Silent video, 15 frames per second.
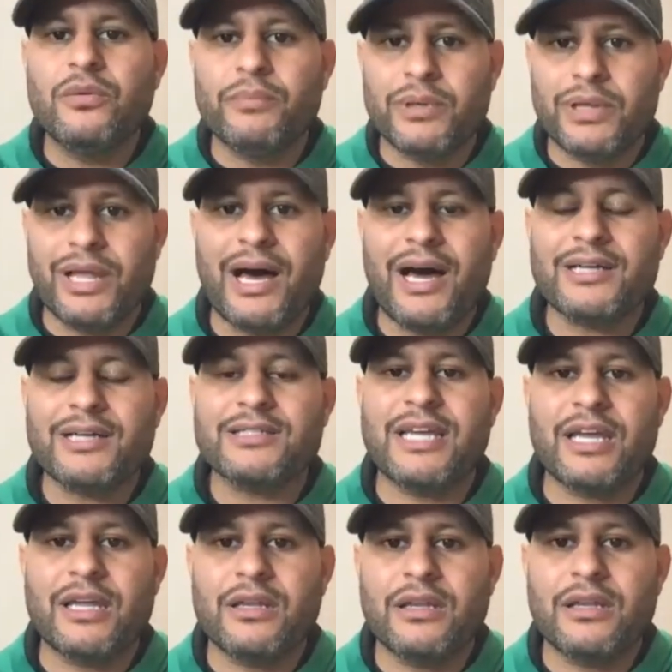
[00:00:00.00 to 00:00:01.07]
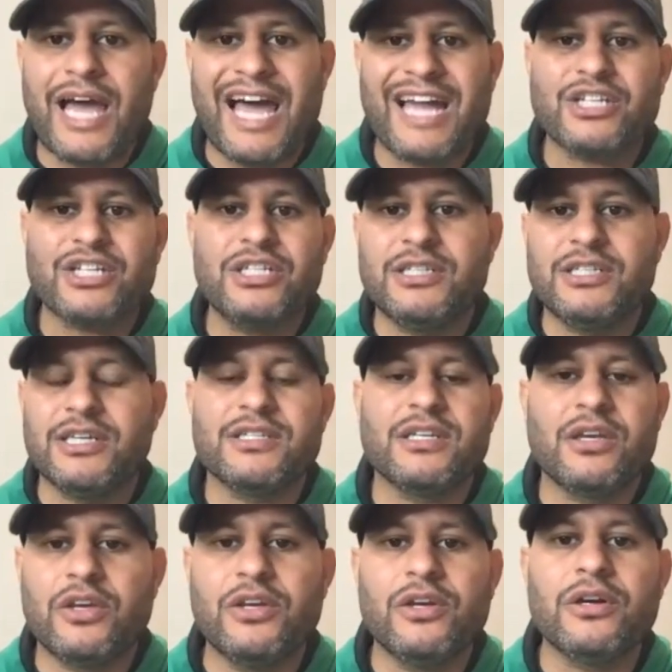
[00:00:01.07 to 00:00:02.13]
blocks that action doesn't
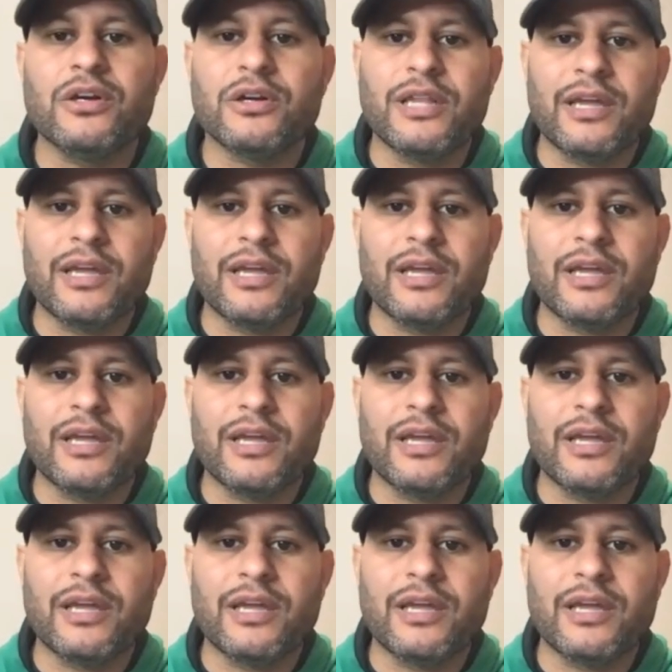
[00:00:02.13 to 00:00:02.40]
cure?